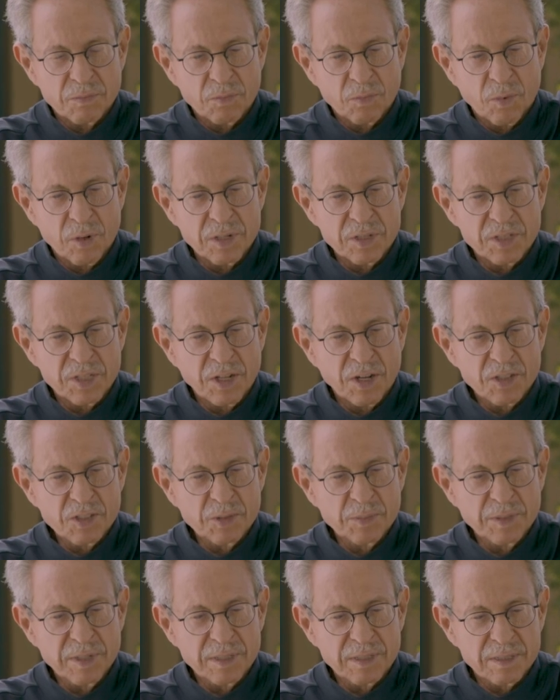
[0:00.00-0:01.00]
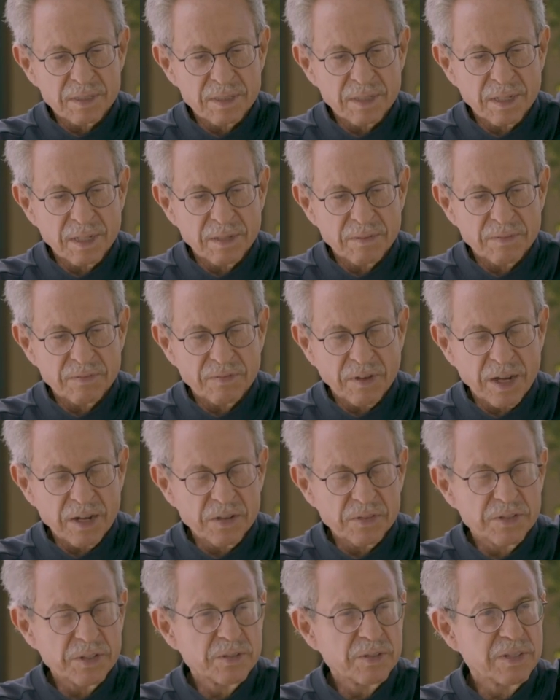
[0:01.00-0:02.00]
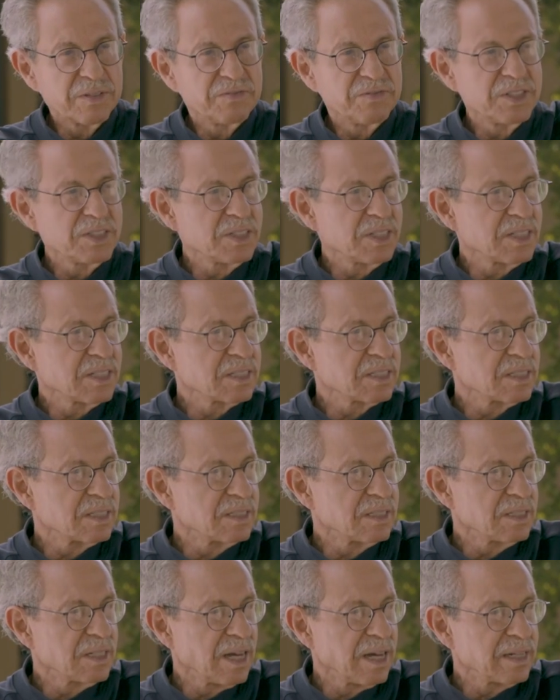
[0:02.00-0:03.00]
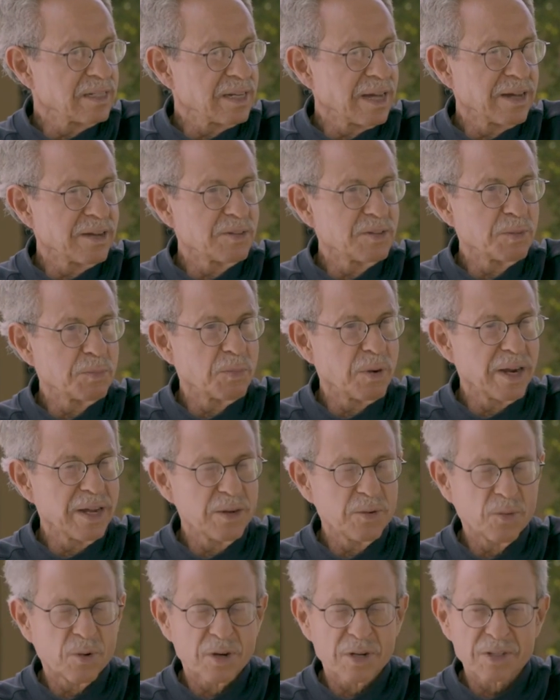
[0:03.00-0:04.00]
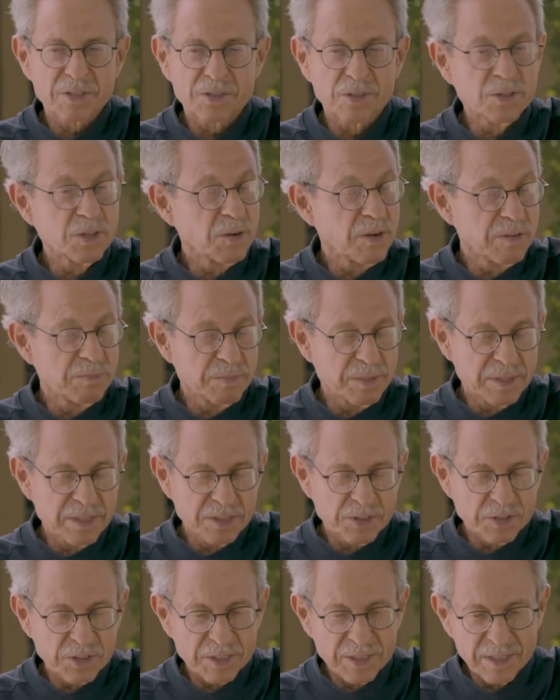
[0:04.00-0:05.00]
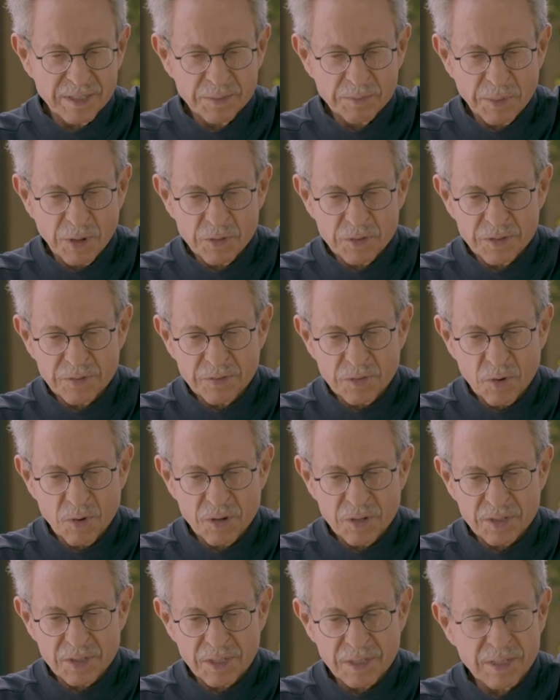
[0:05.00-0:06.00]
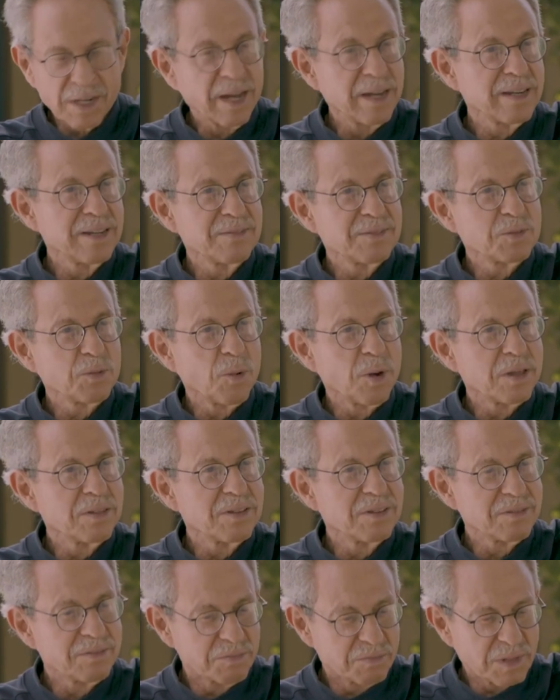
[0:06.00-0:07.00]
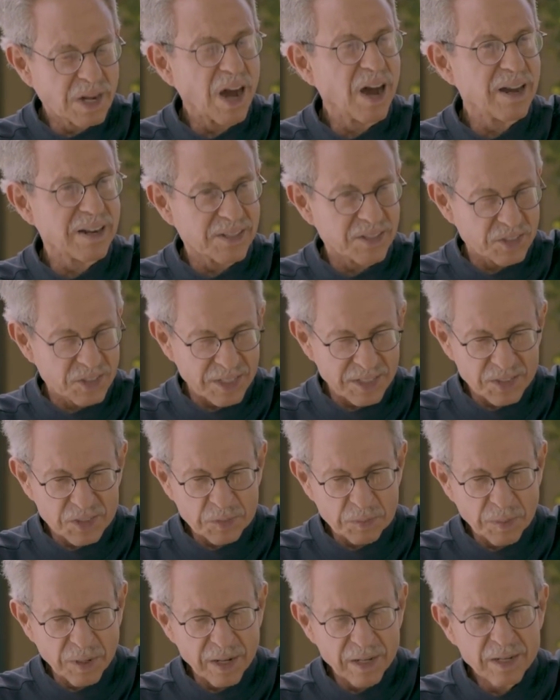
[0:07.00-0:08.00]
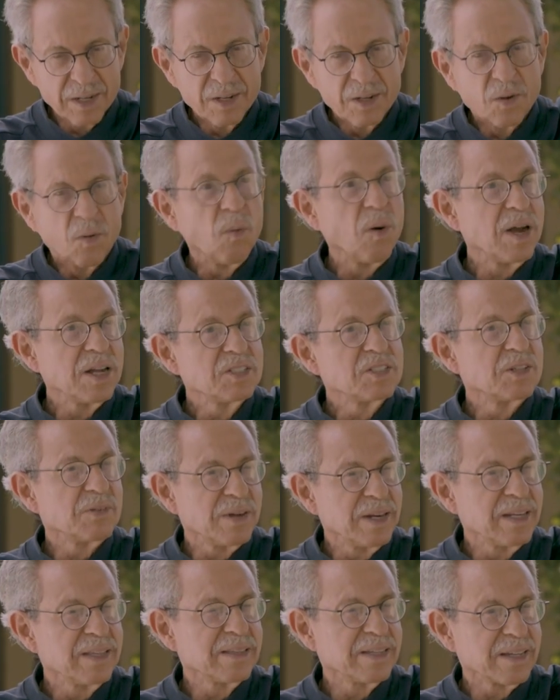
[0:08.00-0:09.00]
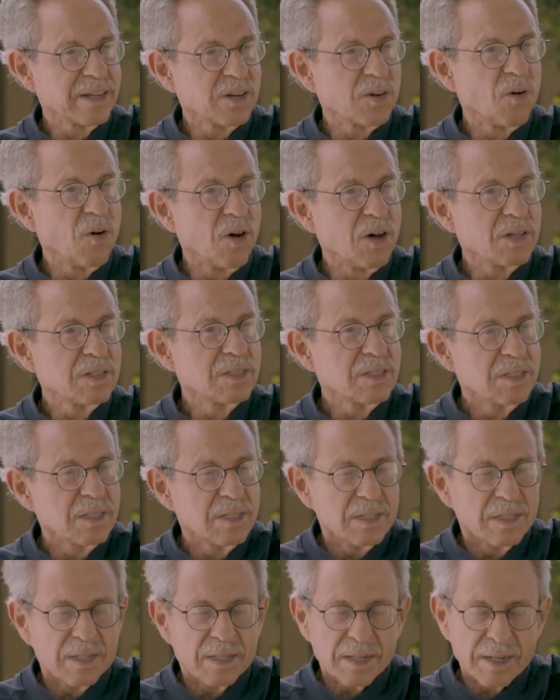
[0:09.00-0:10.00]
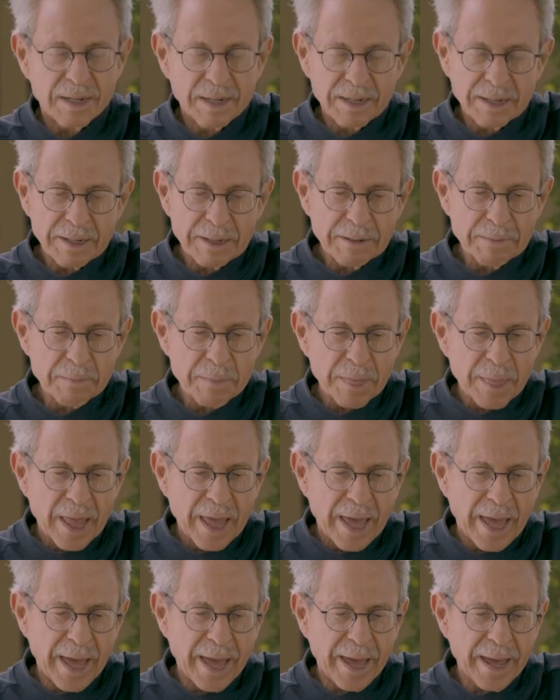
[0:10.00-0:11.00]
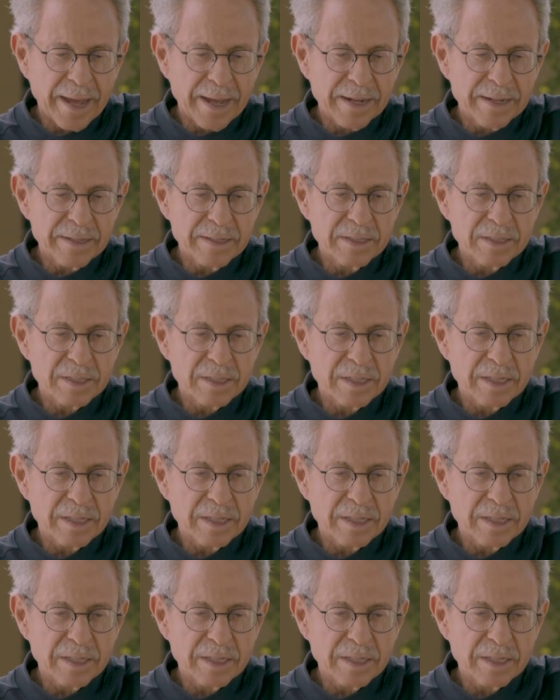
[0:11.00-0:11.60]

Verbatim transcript: what is the ultimate uh, final theory of physics and not how did the brain work, although I've been interested in both, of course, and not even whether God exists, but why is there anything at all? Um, and